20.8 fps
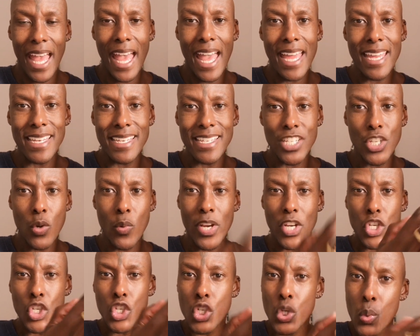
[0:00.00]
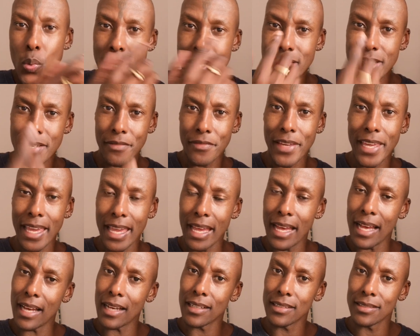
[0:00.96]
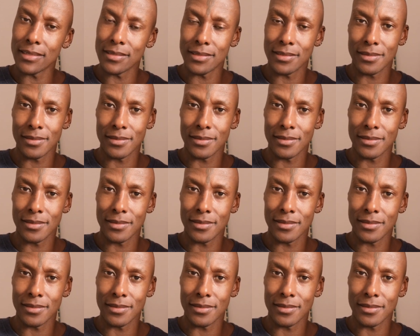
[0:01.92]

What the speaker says: And you're intuitive here.